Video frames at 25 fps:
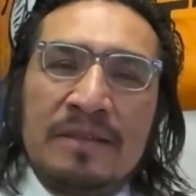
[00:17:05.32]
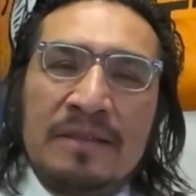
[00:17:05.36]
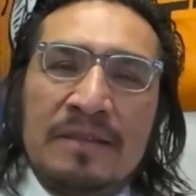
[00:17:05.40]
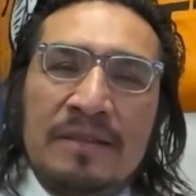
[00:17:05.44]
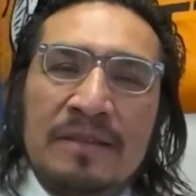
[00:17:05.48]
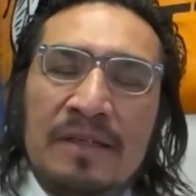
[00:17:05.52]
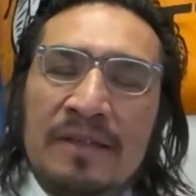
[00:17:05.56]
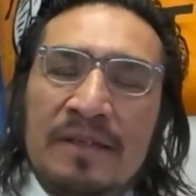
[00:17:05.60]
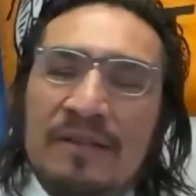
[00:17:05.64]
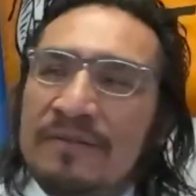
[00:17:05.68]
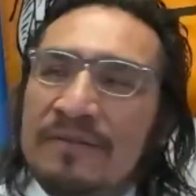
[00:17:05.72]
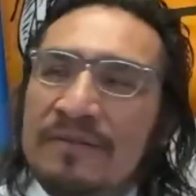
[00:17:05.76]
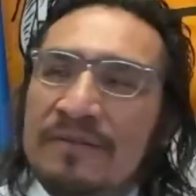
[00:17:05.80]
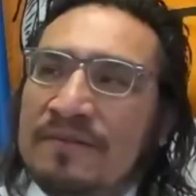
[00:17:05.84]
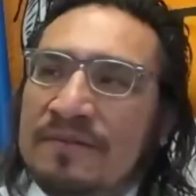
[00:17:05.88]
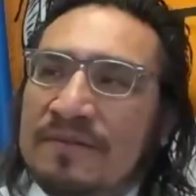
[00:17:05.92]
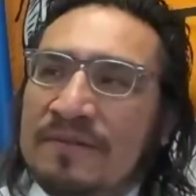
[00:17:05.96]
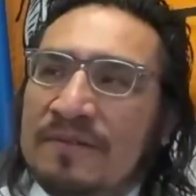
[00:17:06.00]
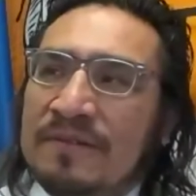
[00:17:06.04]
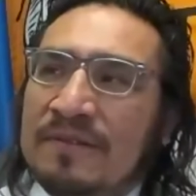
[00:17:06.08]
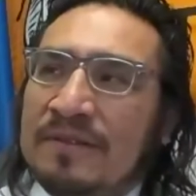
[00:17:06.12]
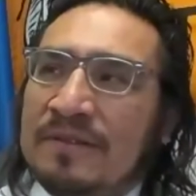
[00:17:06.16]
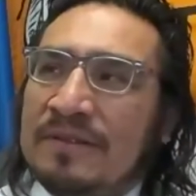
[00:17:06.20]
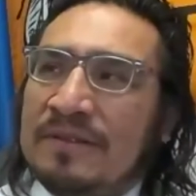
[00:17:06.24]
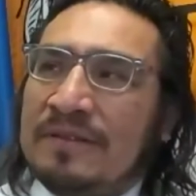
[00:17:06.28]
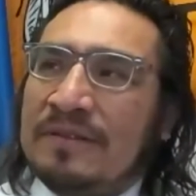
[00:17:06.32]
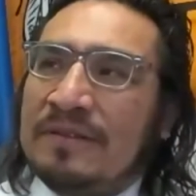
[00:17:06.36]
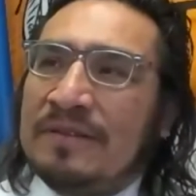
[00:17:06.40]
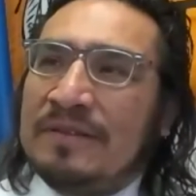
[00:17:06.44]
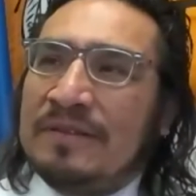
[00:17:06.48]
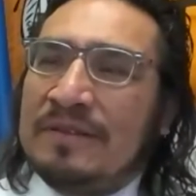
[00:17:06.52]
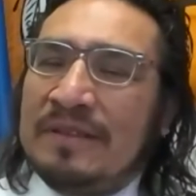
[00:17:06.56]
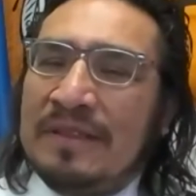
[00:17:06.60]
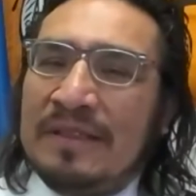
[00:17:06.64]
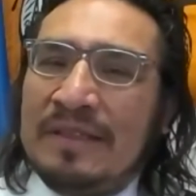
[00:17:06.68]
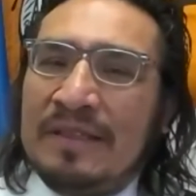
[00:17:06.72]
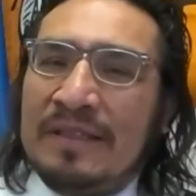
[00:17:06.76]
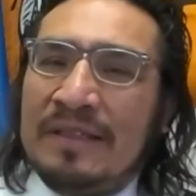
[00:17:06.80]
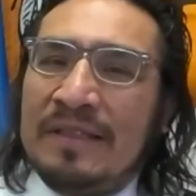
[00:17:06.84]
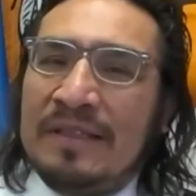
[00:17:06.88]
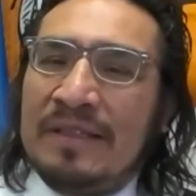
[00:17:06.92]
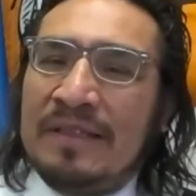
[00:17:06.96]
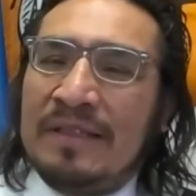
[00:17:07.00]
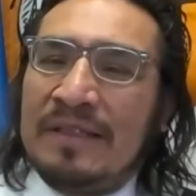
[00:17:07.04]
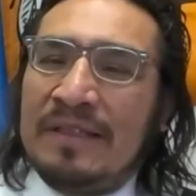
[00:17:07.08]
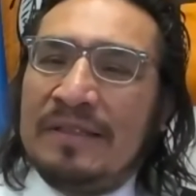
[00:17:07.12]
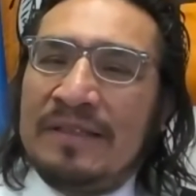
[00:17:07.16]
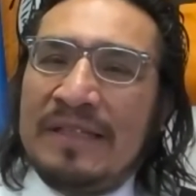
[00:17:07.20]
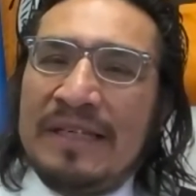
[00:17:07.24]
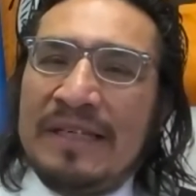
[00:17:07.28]
of
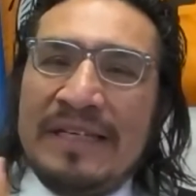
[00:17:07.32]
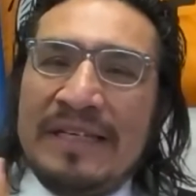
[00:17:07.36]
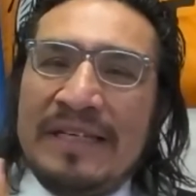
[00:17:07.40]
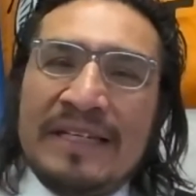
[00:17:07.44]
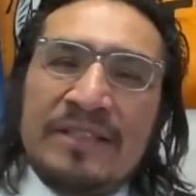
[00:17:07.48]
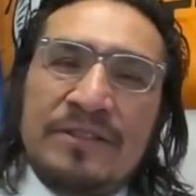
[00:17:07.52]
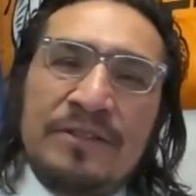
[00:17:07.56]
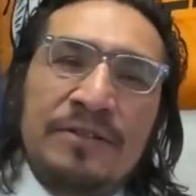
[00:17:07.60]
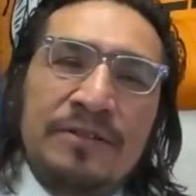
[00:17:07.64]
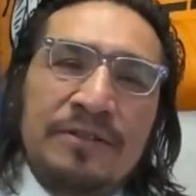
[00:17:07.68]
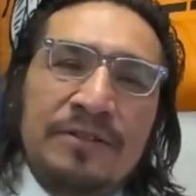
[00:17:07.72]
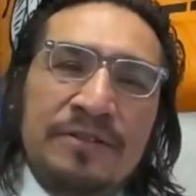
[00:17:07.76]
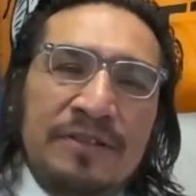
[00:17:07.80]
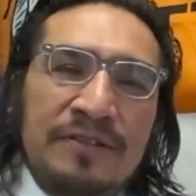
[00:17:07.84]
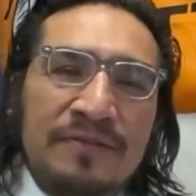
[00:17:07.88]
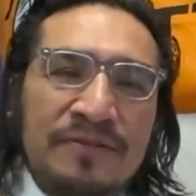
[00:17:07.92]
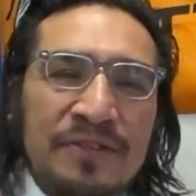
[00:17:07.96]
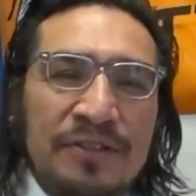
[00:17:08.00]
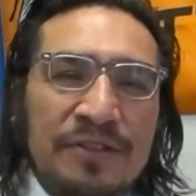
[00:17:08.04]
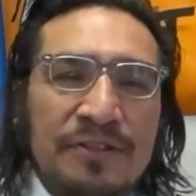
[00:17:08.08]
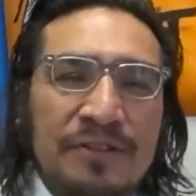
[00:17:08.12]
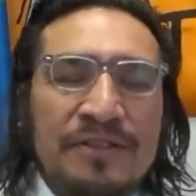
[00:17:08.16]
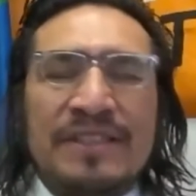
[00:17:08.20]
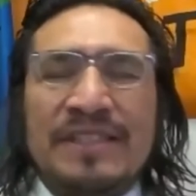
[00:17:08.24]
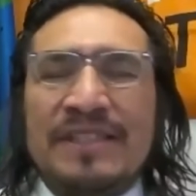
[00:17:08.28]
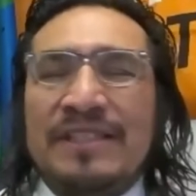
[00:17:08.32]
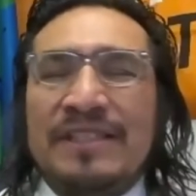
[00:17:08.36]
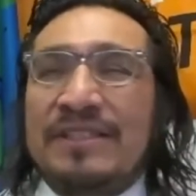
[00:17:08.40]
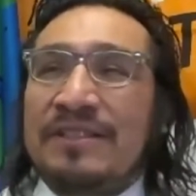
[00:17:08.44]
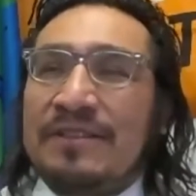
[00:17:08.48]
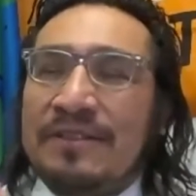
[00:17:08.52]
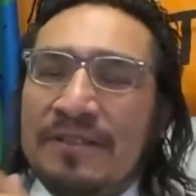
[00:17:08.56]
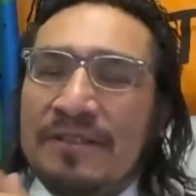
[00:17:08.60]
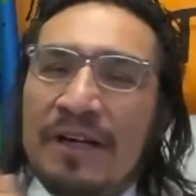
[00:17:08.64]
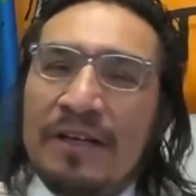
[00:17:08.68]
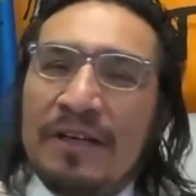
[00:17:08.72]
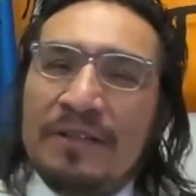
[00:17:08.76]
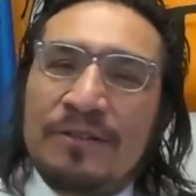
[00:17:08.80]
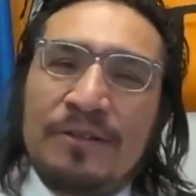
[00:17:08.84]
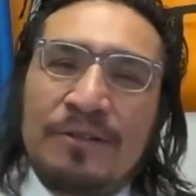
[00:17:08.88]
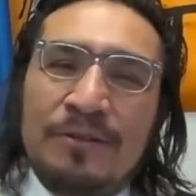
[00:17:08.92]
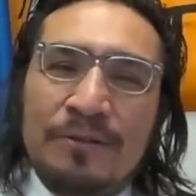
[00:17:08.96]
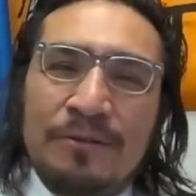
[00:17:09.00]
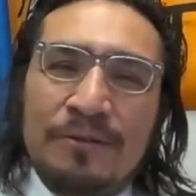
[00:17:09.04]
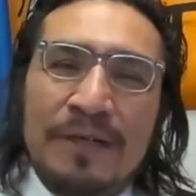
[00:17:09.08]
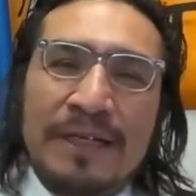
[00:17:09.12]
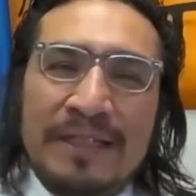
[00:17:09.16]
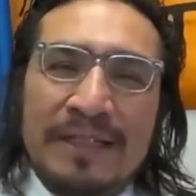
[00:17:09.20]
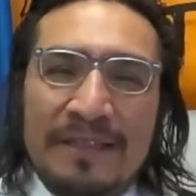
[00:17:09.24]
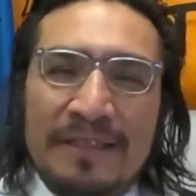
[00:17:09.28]
the excuse of jurisdiction not to
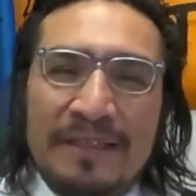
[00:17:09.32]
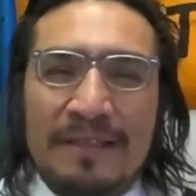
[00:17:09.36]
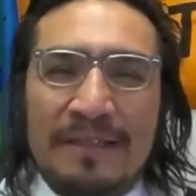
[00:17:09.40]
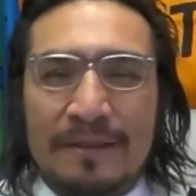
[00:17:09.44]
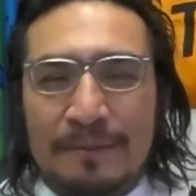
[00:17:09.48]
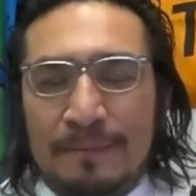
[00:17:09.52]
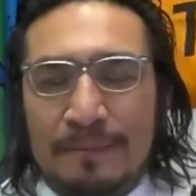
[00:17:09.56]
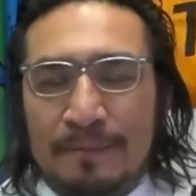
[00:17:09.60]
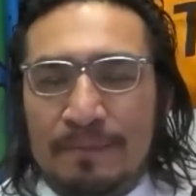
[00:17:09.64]
do anything,